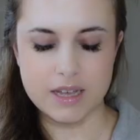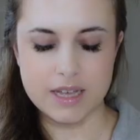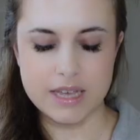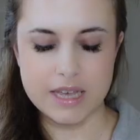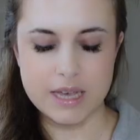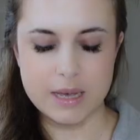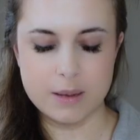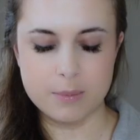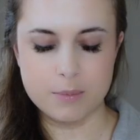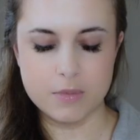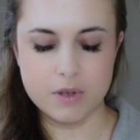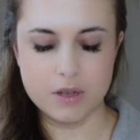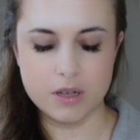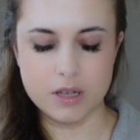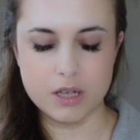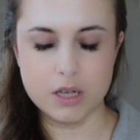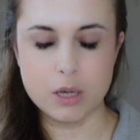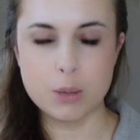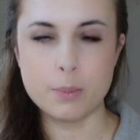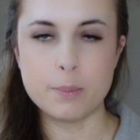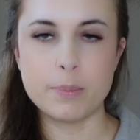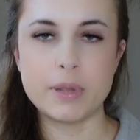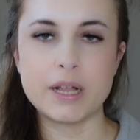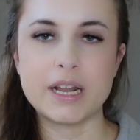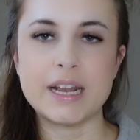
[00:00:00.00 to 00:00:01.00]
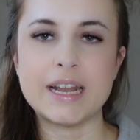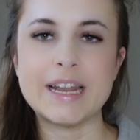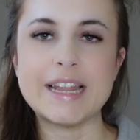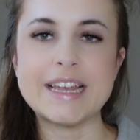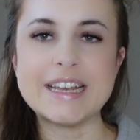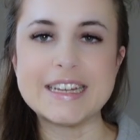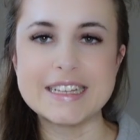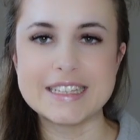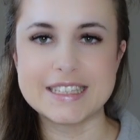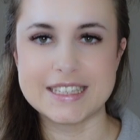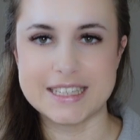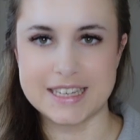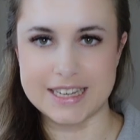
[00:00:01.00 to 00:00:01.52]
I am
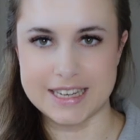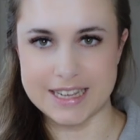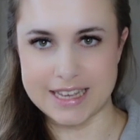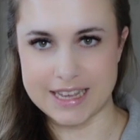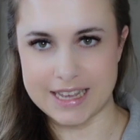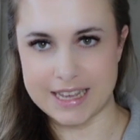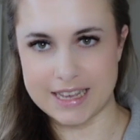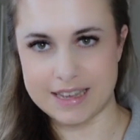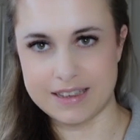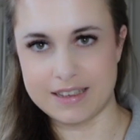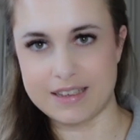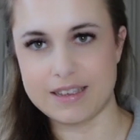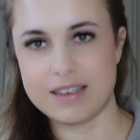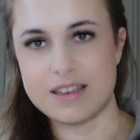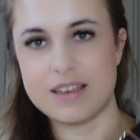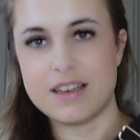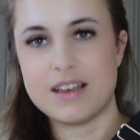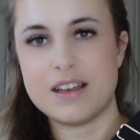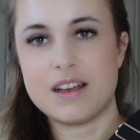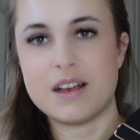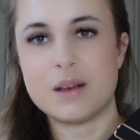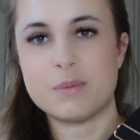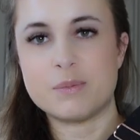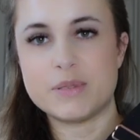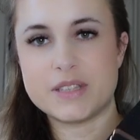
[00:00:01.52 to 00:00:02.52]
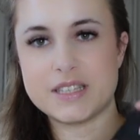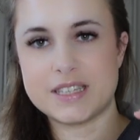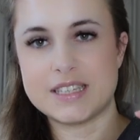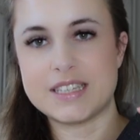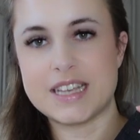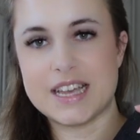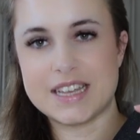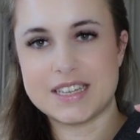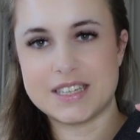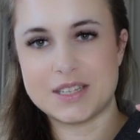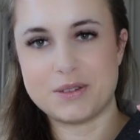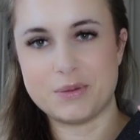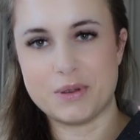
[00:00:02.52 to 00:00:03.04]
completely
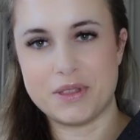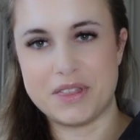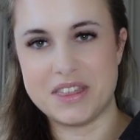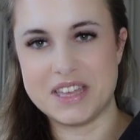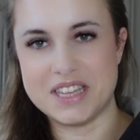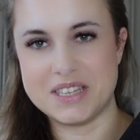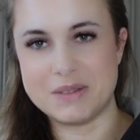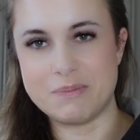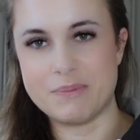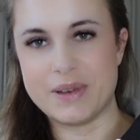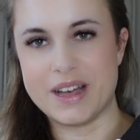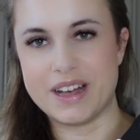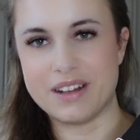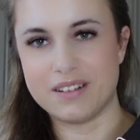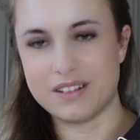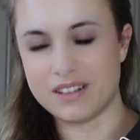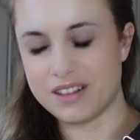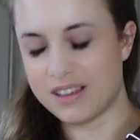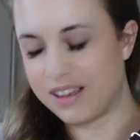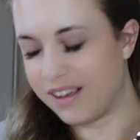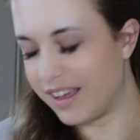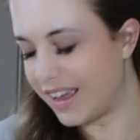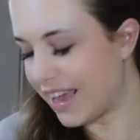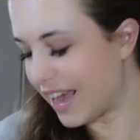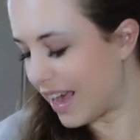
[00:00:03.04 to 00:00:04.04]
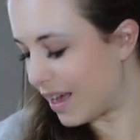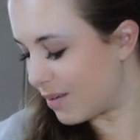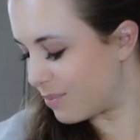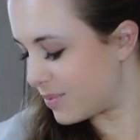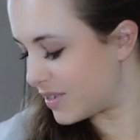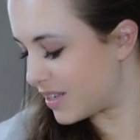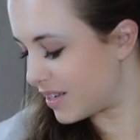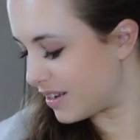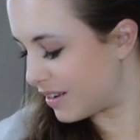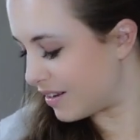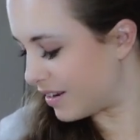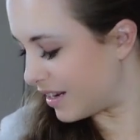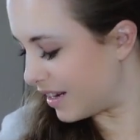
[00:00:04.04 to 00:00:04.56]
obsessed with this belt. I
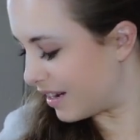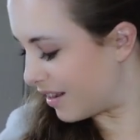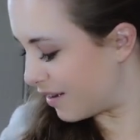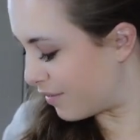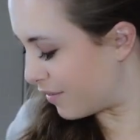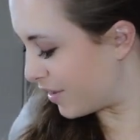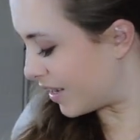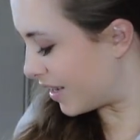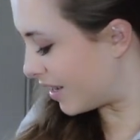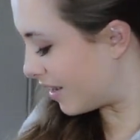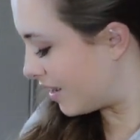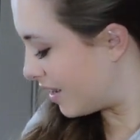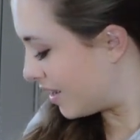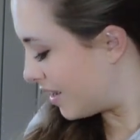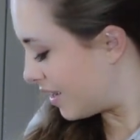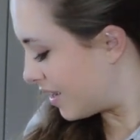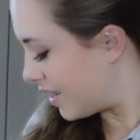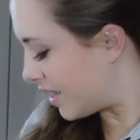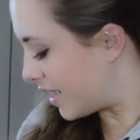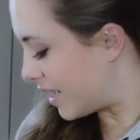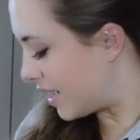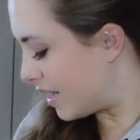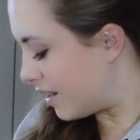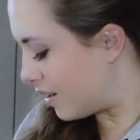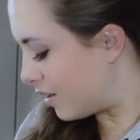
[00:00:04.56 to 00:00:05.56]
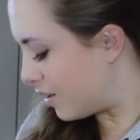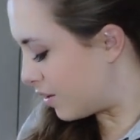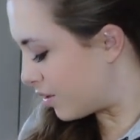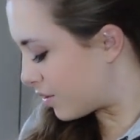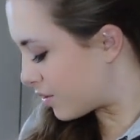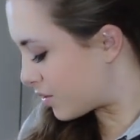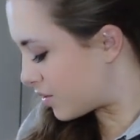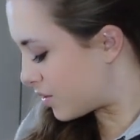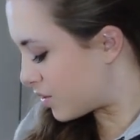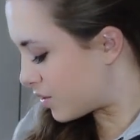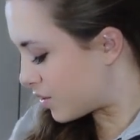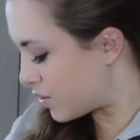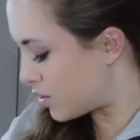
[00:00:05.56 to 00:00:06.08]
absolutely love it. It
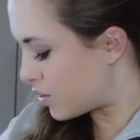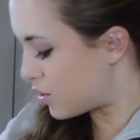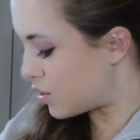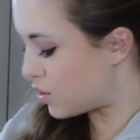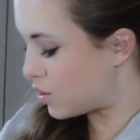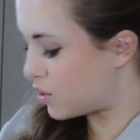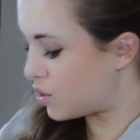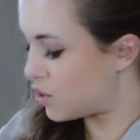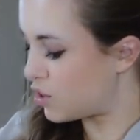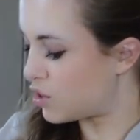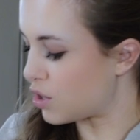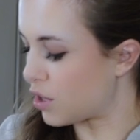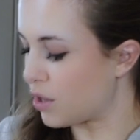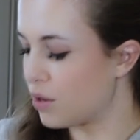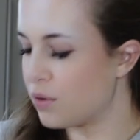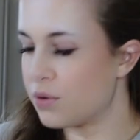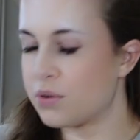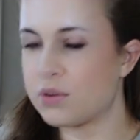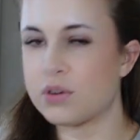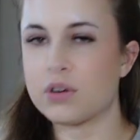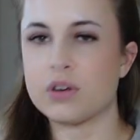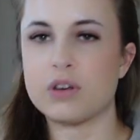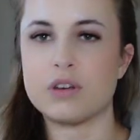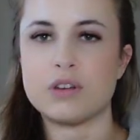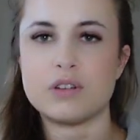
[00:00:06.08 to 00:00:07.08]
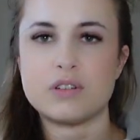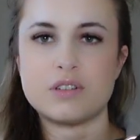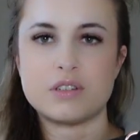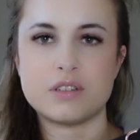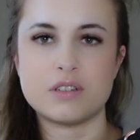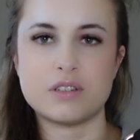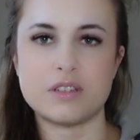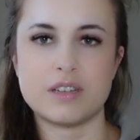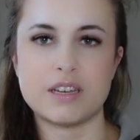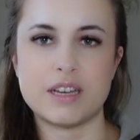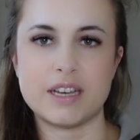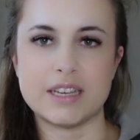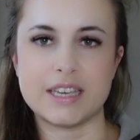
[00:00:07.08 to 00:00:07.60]
looks so good.
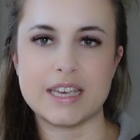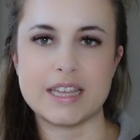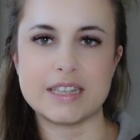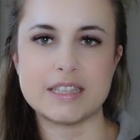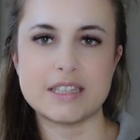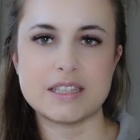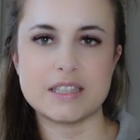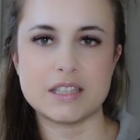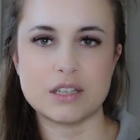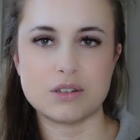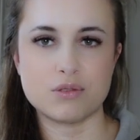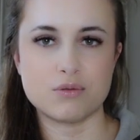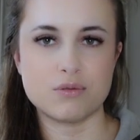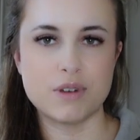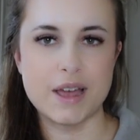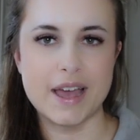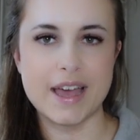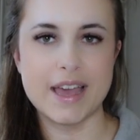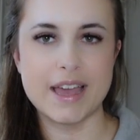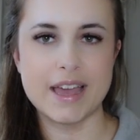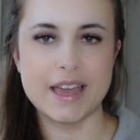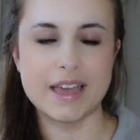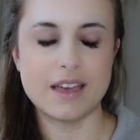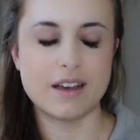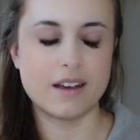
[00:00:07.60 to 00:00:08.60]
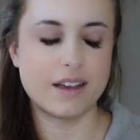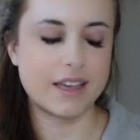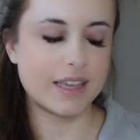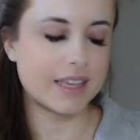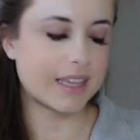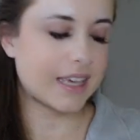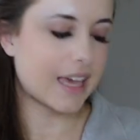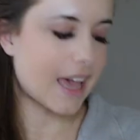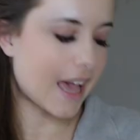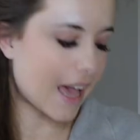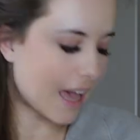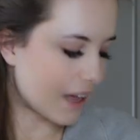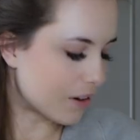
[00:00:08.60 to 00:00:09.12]
against the grey. I
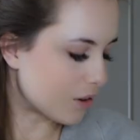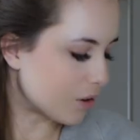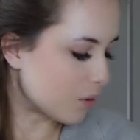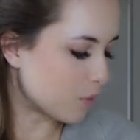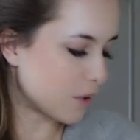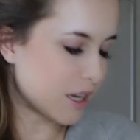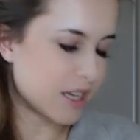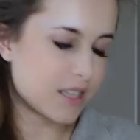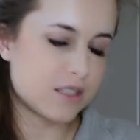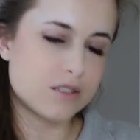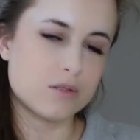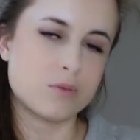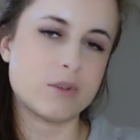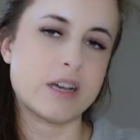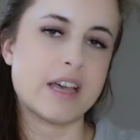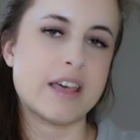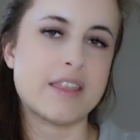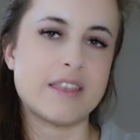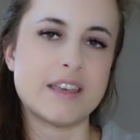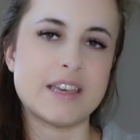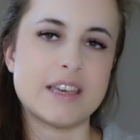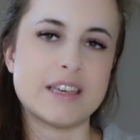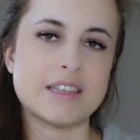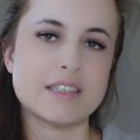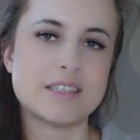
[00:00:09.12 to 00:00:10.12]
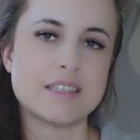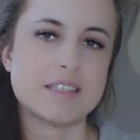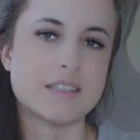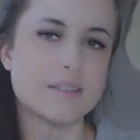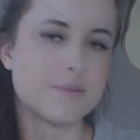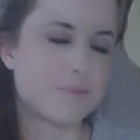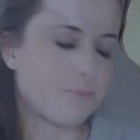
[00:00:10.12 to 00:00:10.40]
cannot wait to wear these.